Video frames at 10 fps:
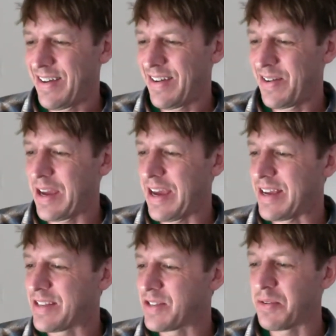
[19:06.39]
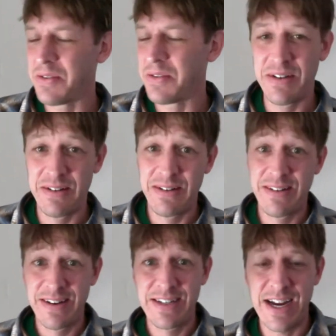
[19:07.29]
Okay, so
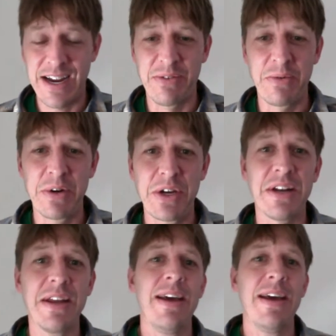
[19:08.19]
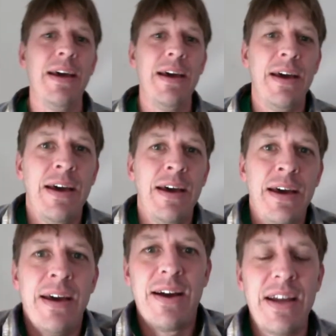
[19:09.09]
check, we're good.
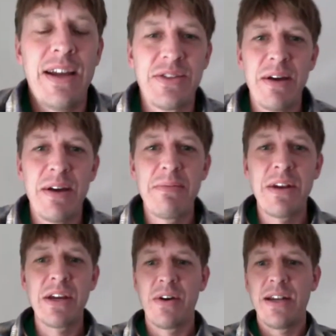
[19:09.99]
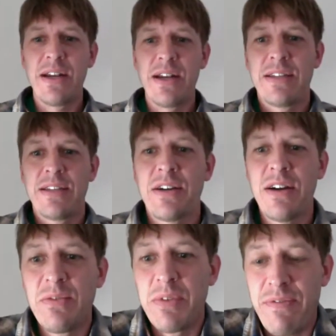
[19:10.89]
All right, so I'm gonna go ahead and get started.
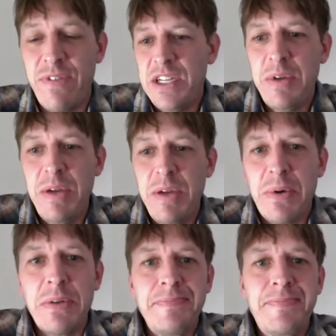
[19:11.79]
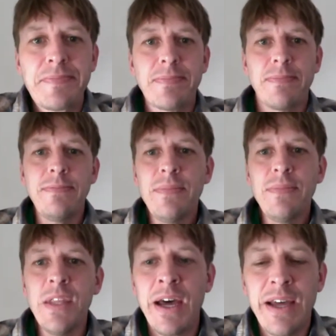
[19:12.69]
We have 15 people
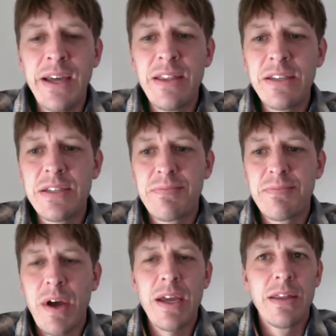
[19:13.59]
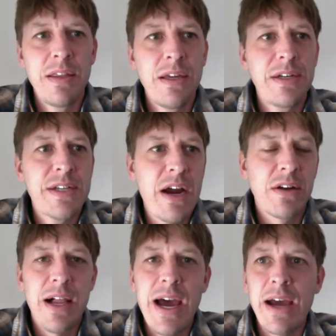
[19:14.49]
online. This is probably the entire
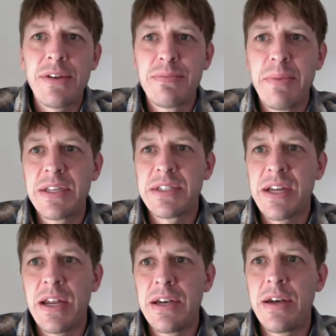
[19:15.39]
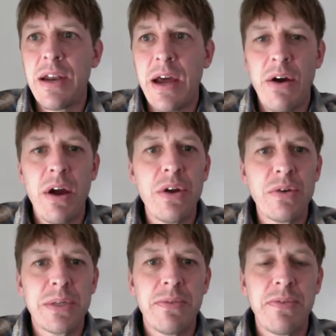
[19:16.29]
class based on how I know
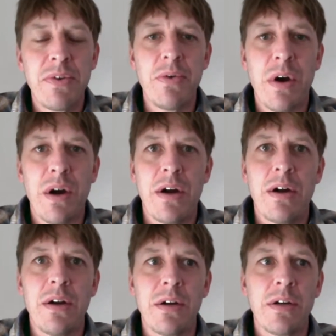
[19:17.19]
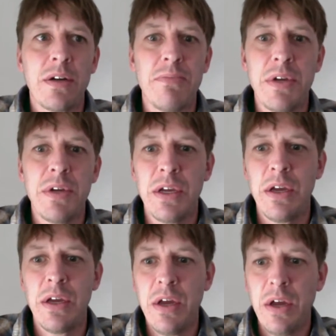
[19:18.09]
some of you are gonna
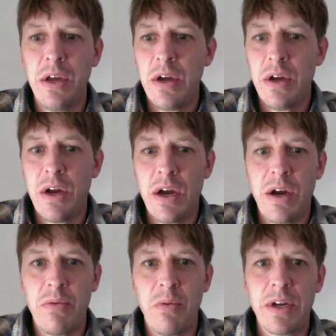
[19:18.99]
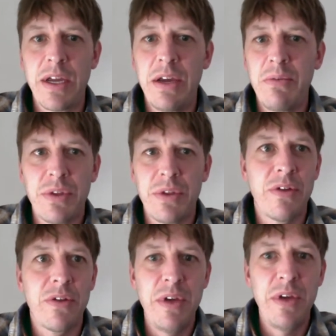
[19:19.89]
be working with other
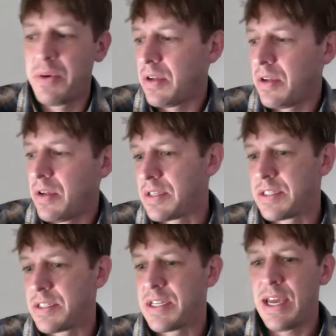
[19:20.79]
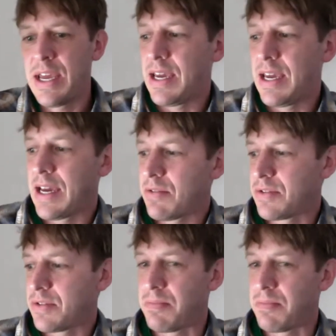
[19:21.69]
people and hanging out.
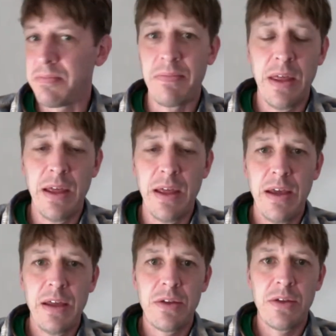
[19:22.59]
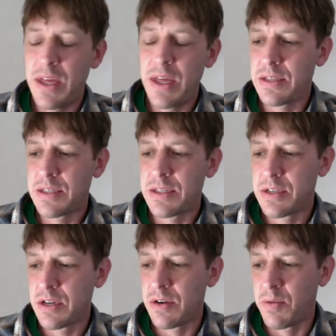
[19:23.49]
So the way that this is
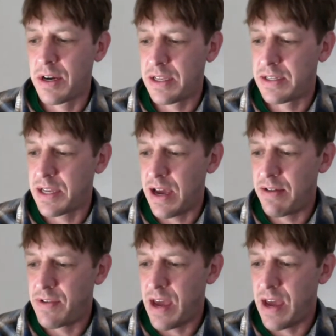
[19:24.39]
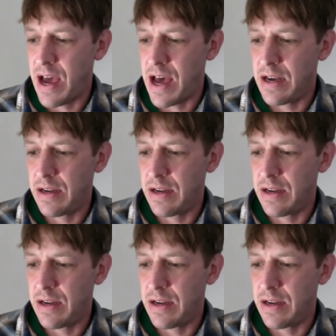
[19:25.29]
gonna work is I've got,